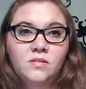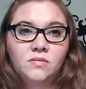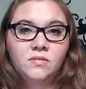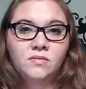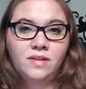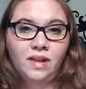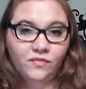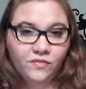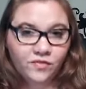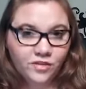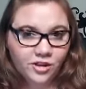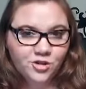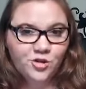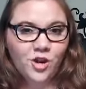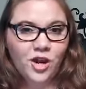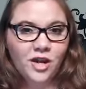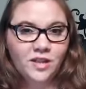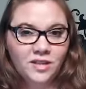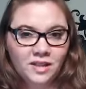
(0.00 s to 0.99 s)
Definitely
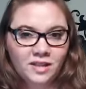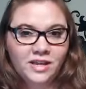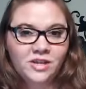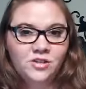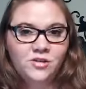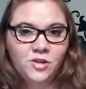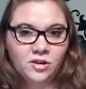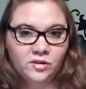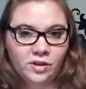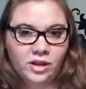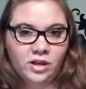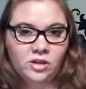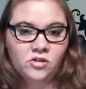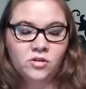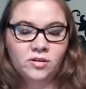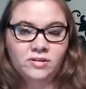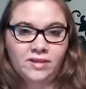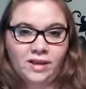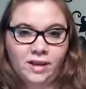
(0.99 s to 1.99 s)
try the lead
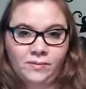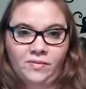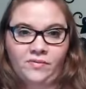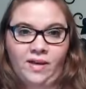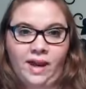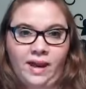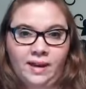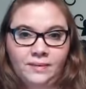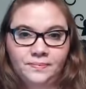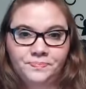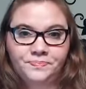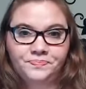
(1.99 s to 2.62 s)
generation type of ad.